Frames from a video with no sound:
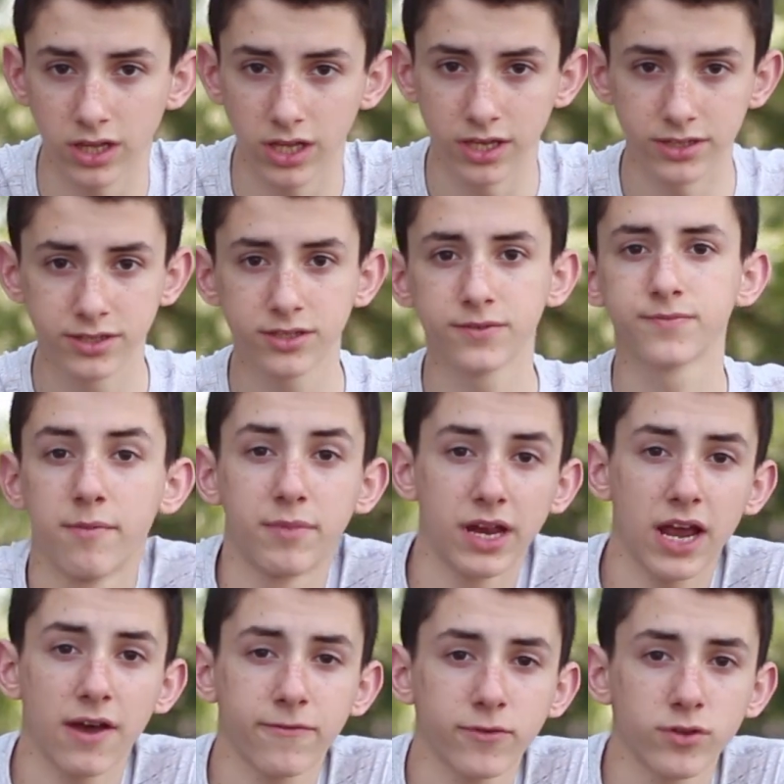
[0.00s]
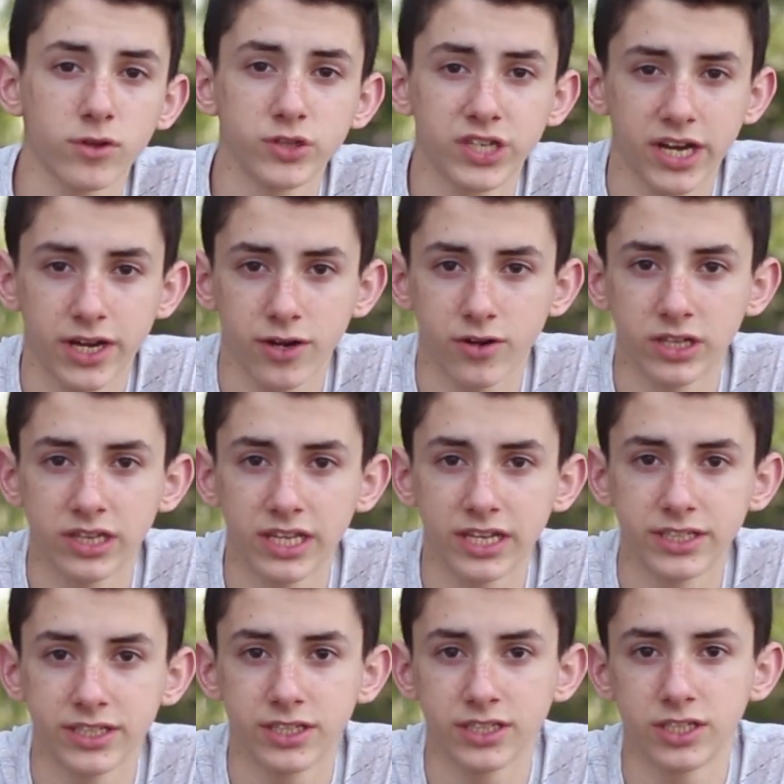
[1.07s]
lens. But after those higher end
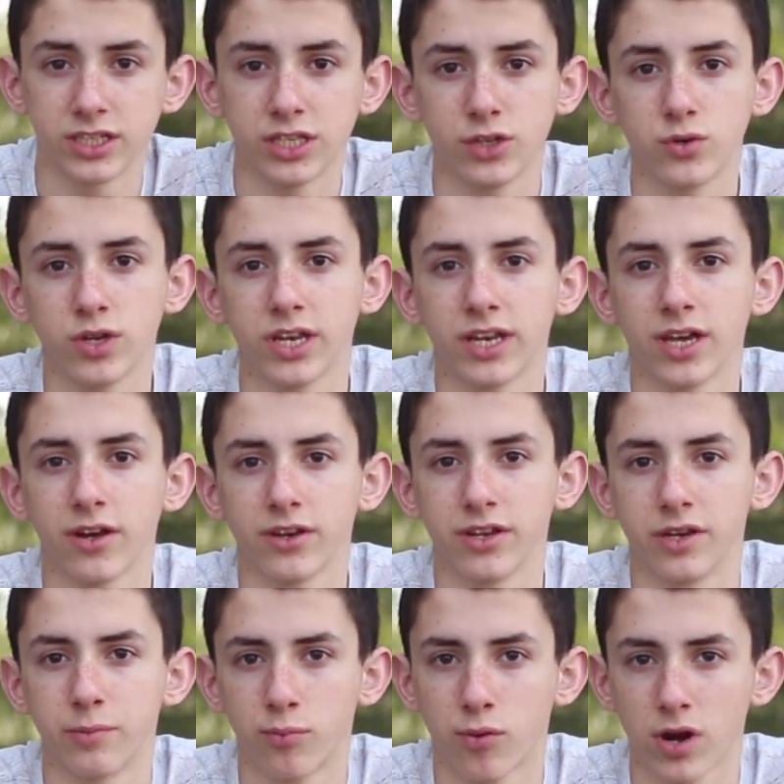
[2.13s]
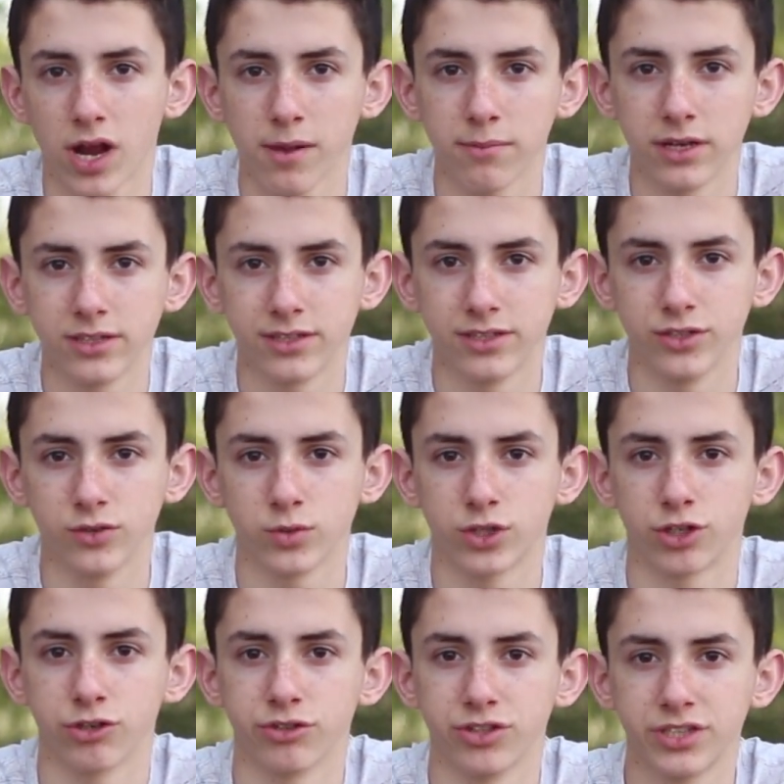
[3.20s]
lenses, you get down into prime lenses,
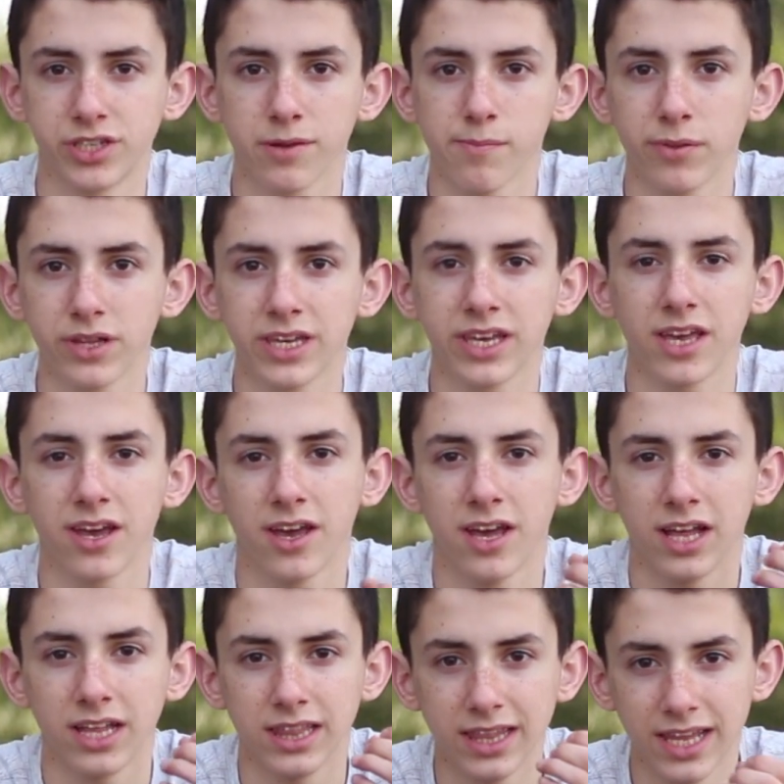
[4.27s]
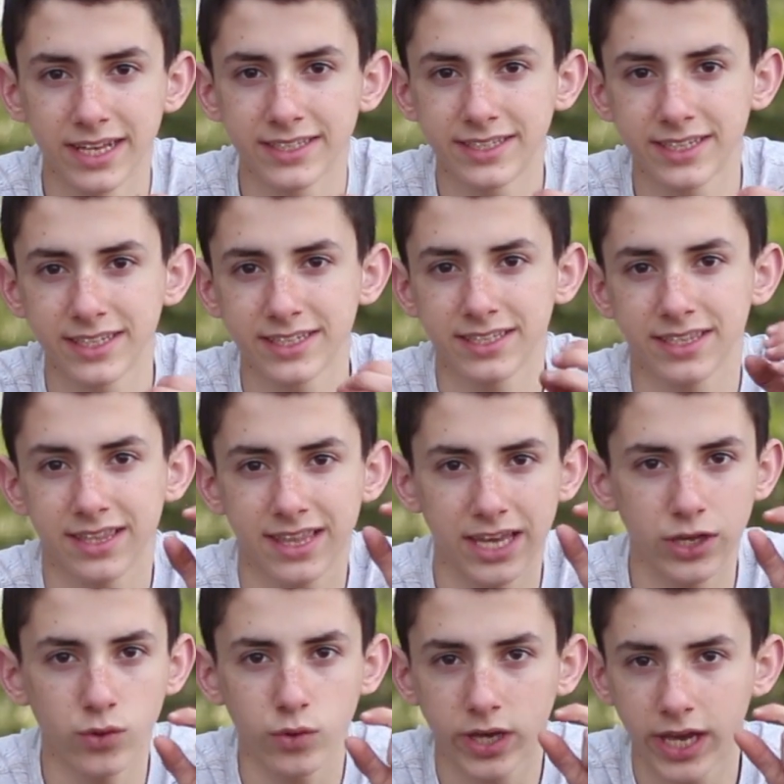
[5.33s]
which are simply lenses
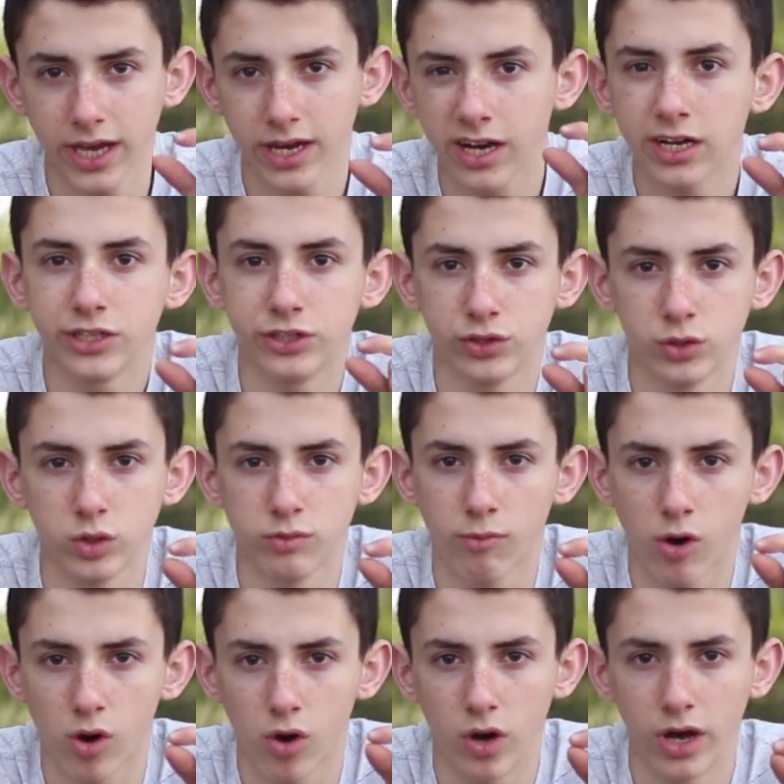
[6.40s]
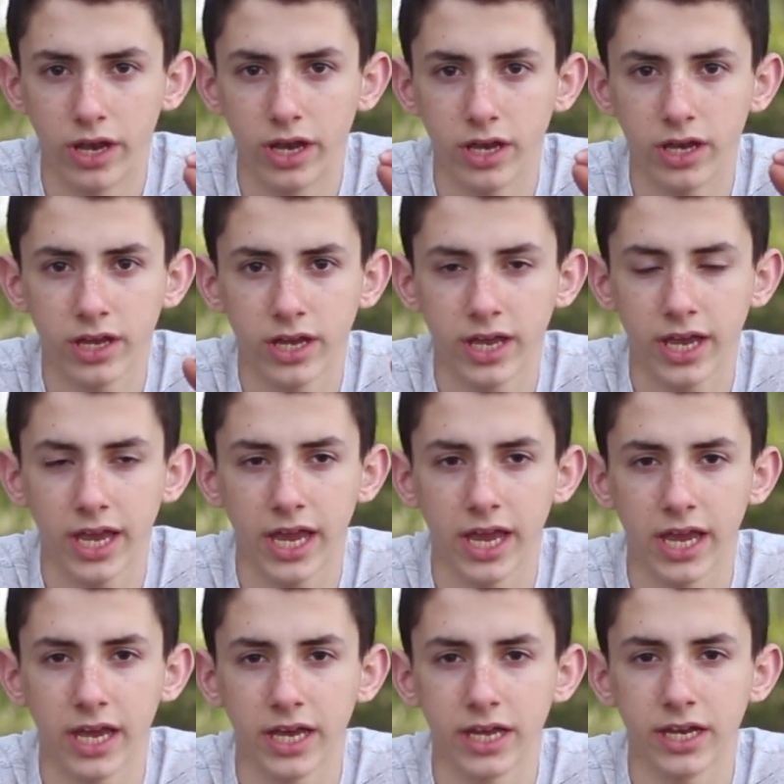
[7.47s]
that you cannot zoom on.
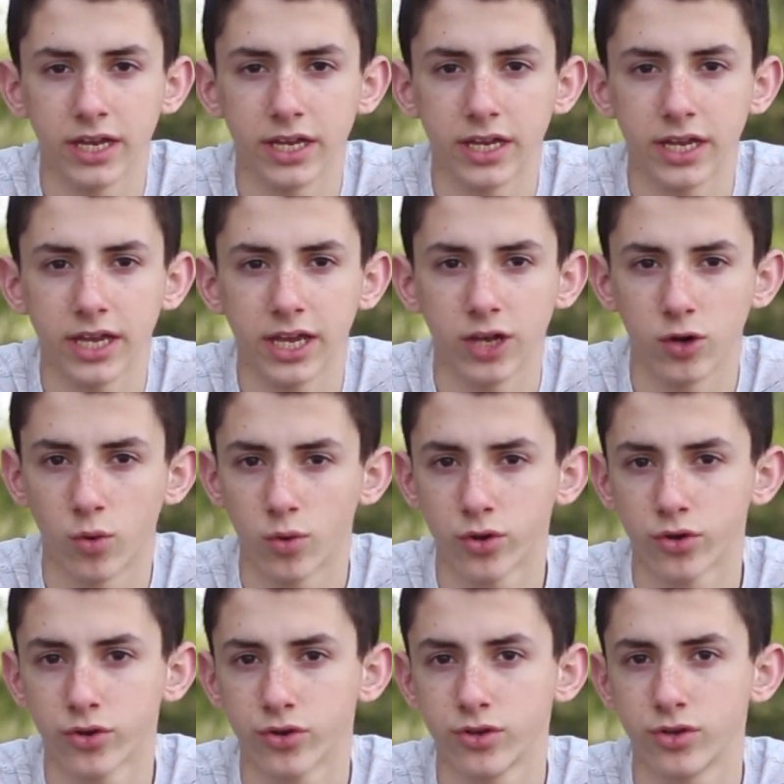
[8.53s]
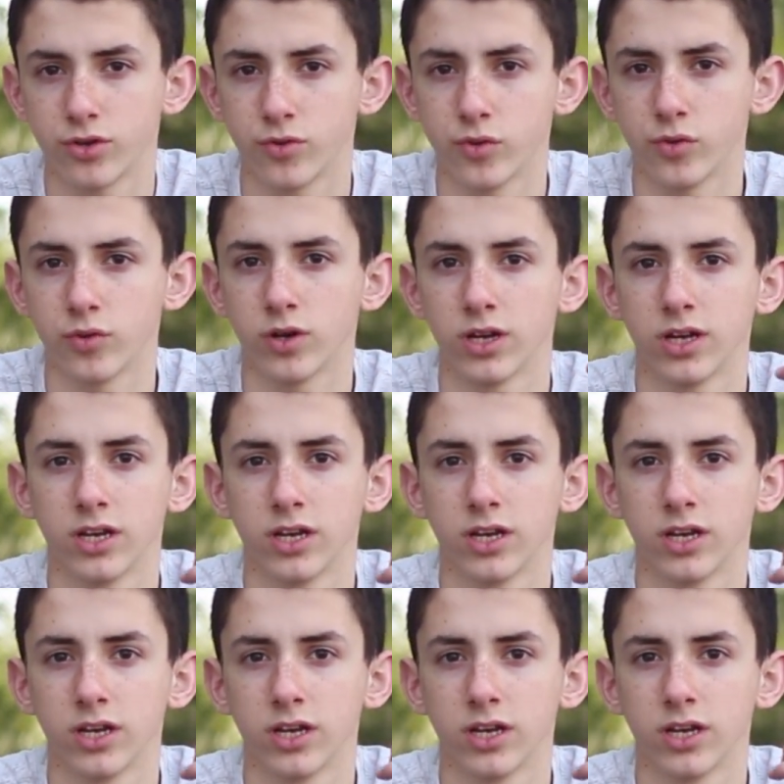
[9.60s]
And in order to